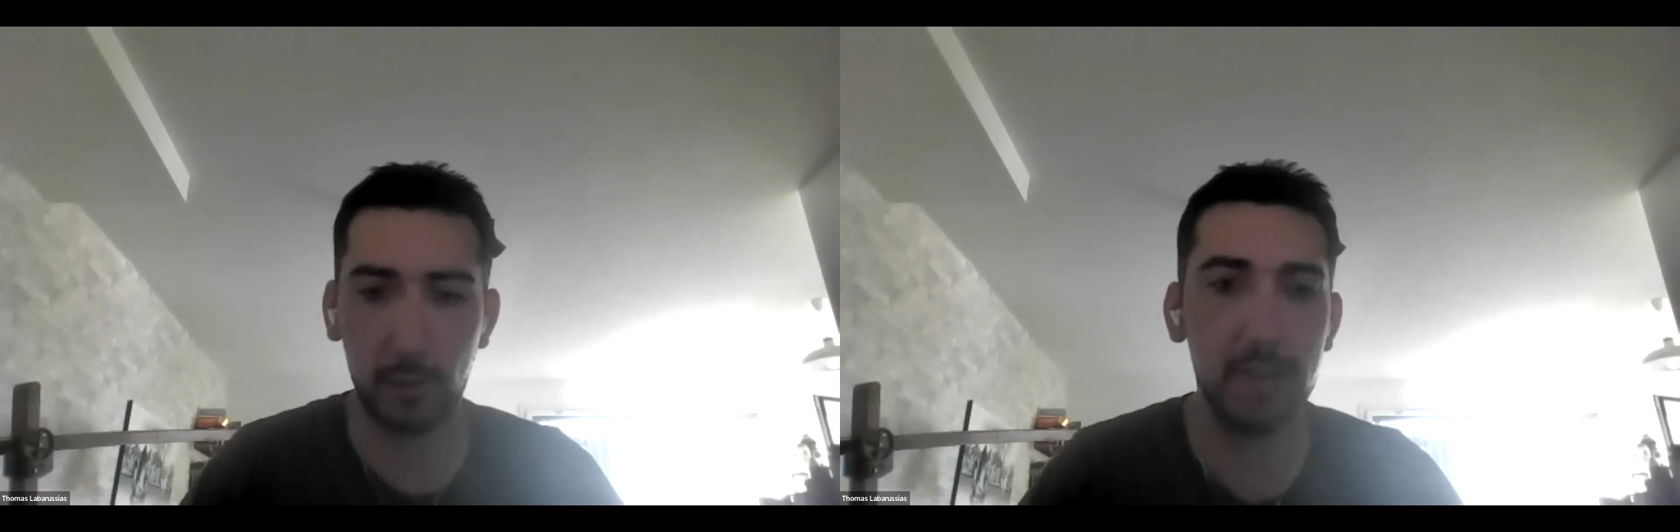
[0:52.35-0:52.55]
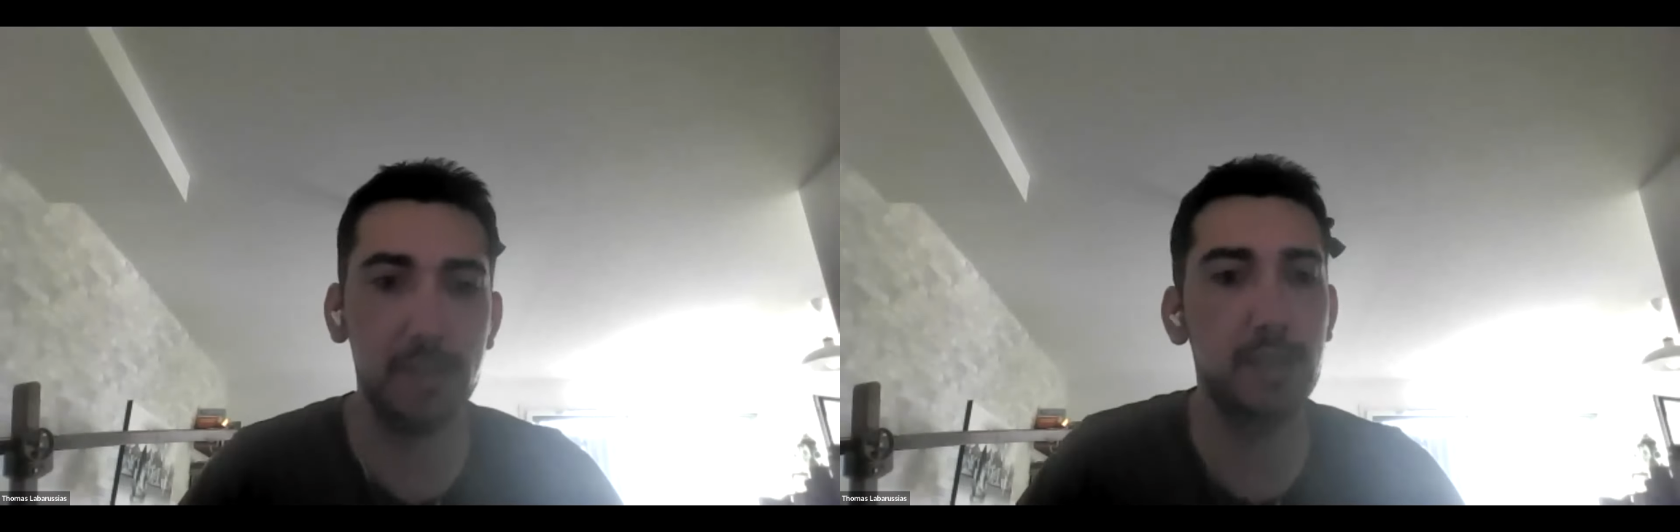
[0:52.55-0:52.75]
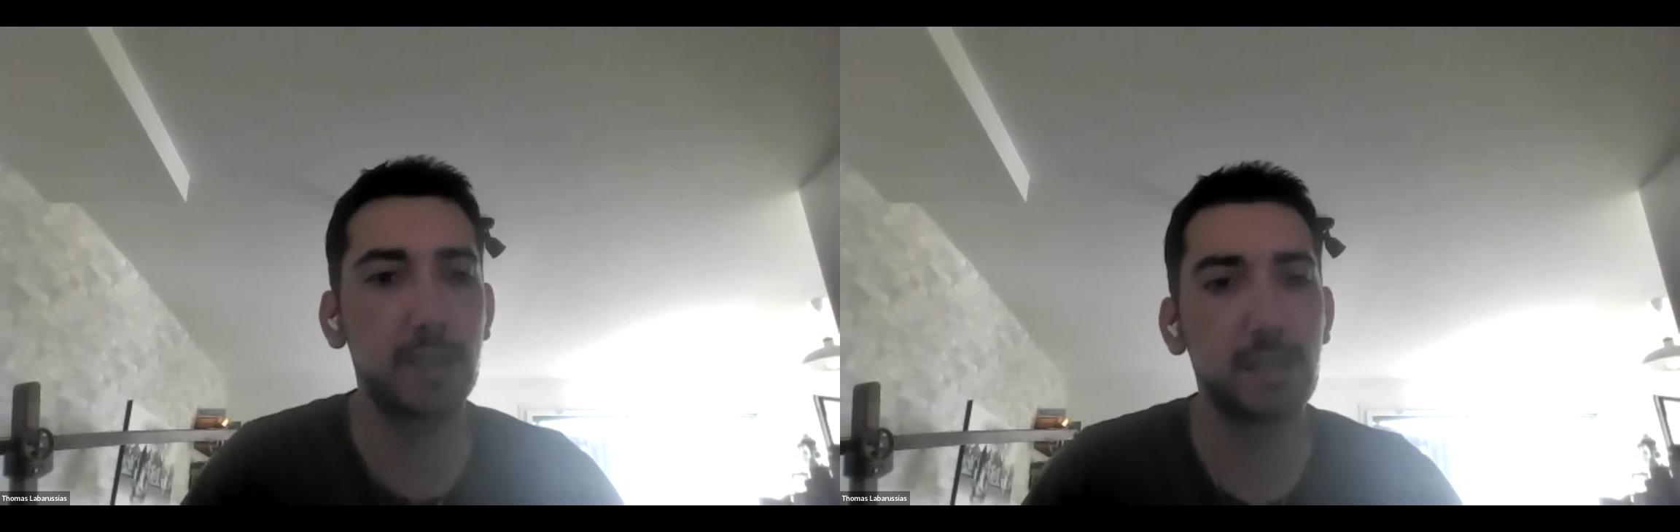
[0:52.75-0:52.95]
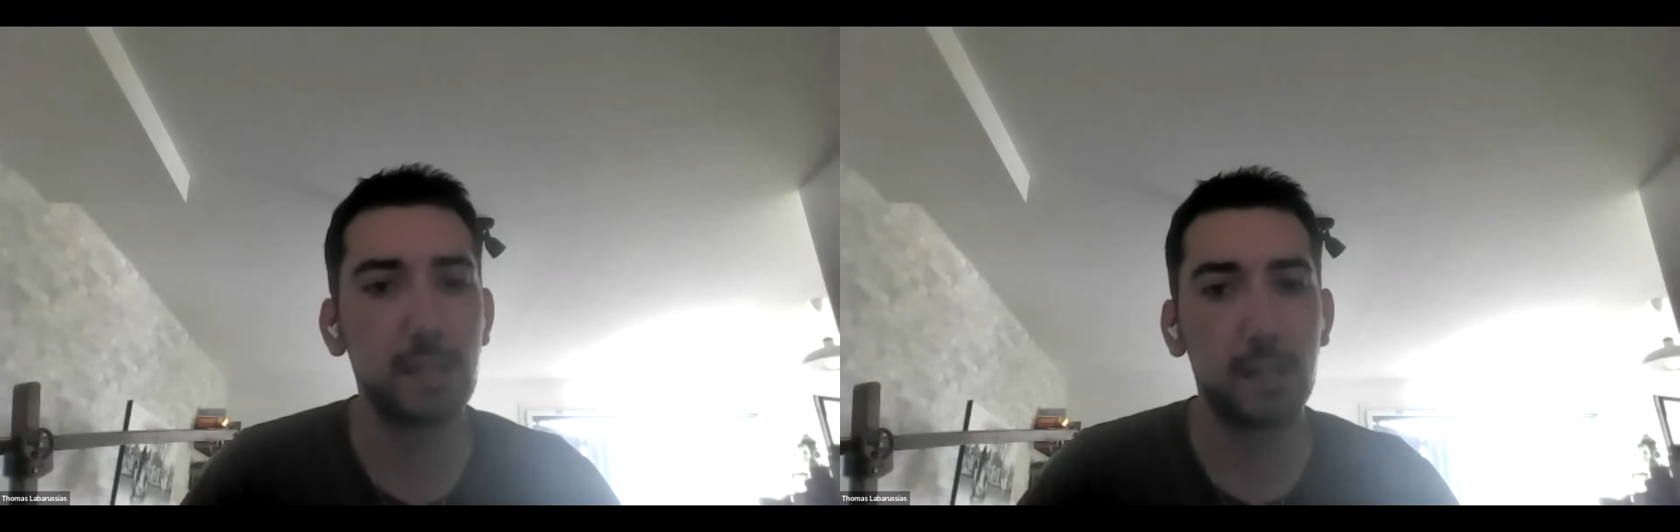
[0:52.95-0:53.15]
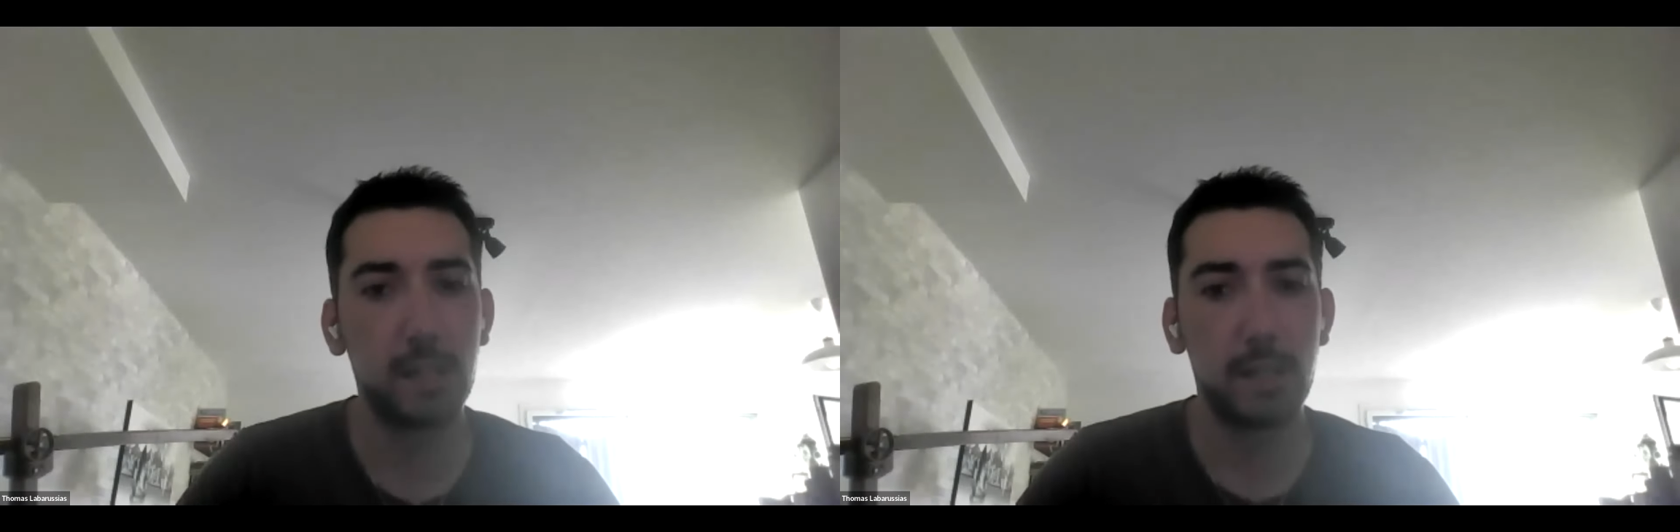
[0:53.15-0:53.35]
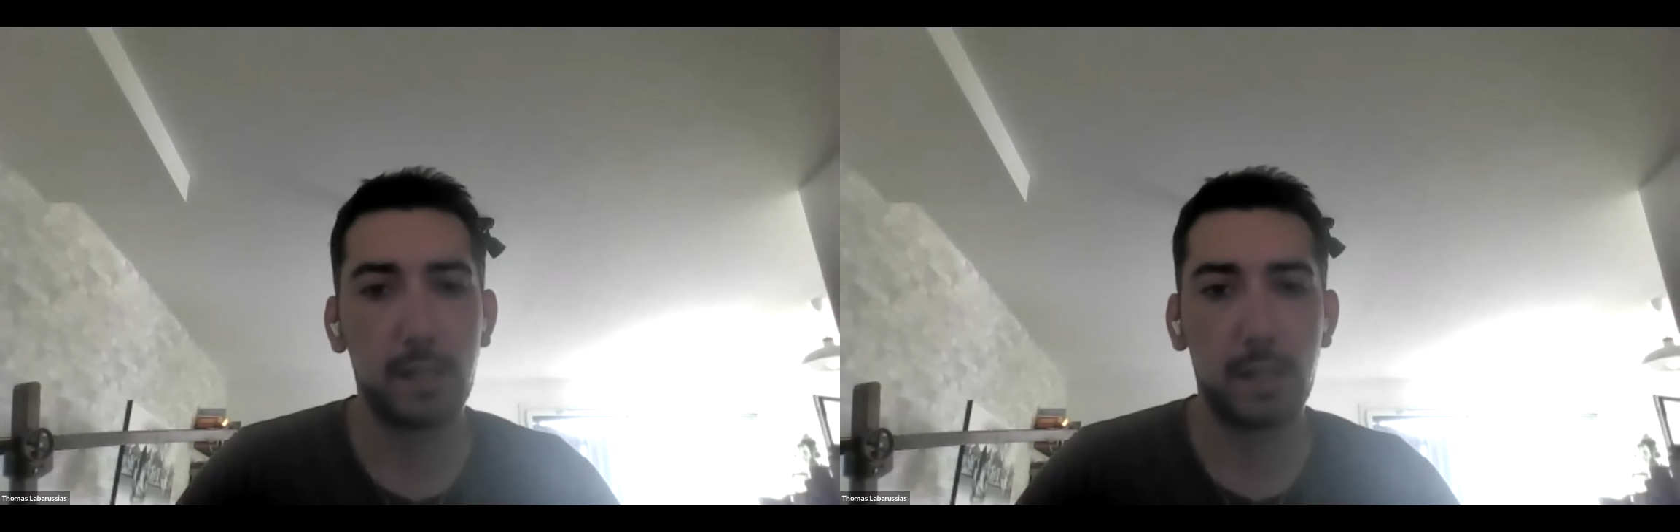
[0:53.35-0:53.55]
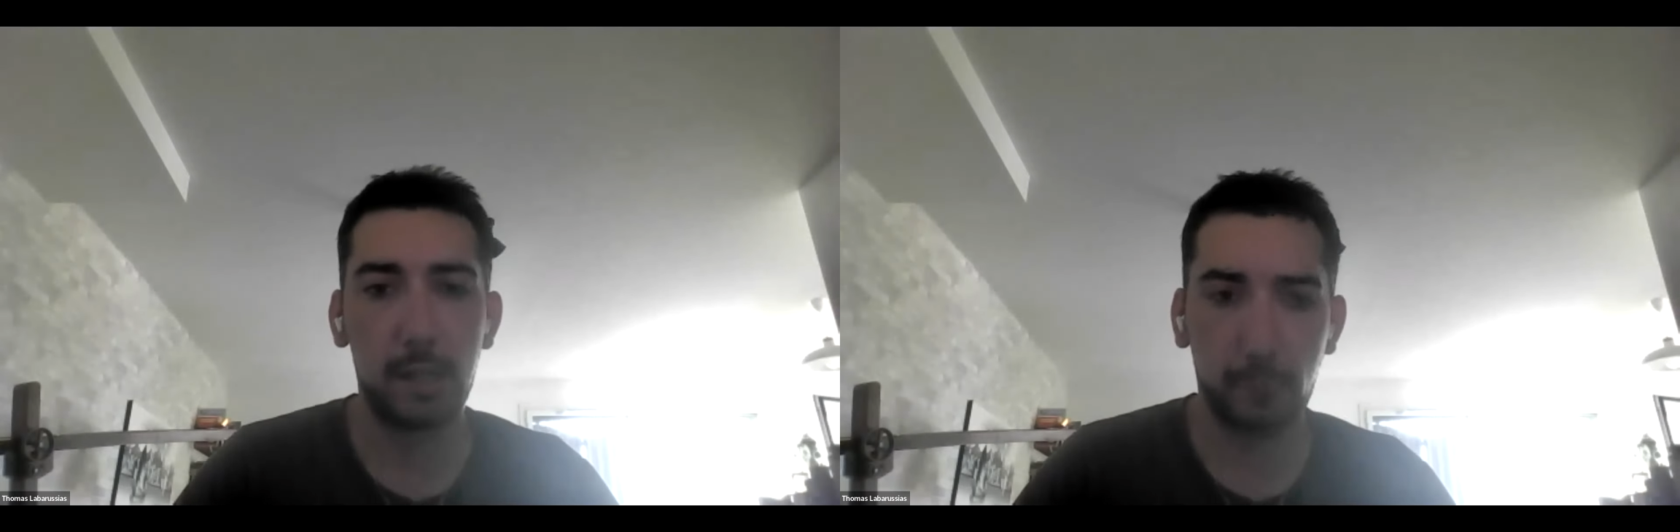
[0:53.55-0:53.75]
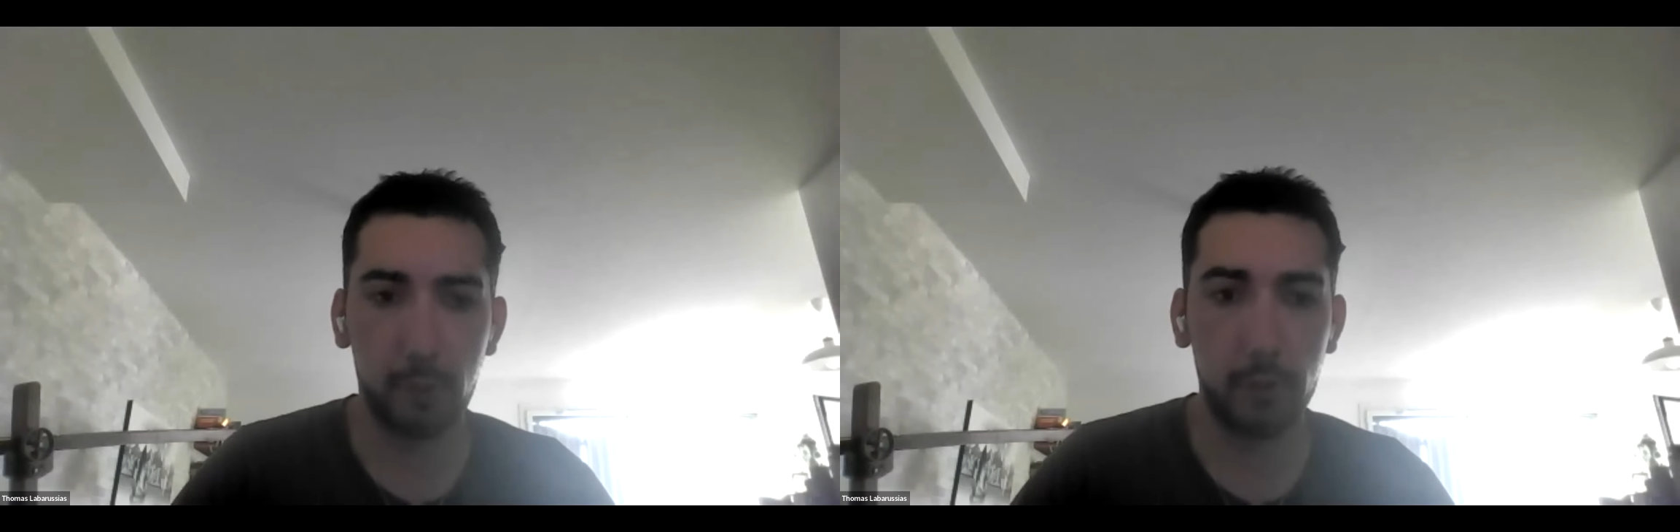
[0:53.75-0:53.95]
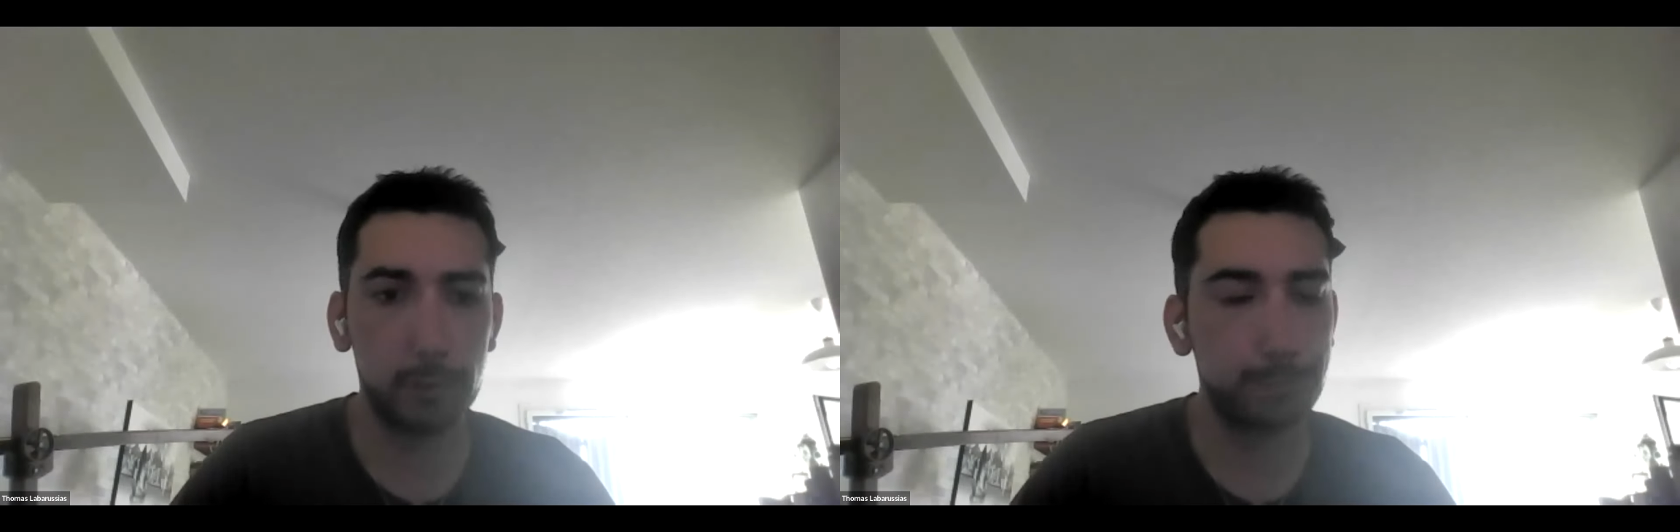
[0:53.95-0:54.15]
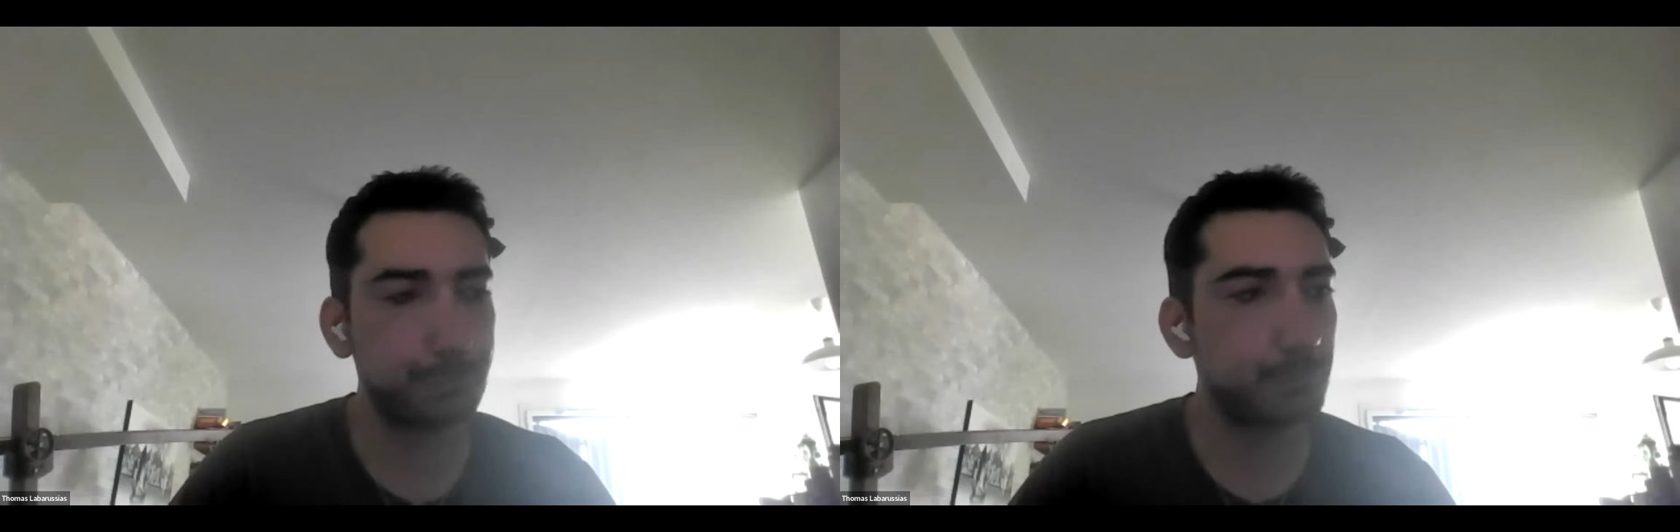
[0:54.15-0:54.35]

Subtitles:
always, and Frank.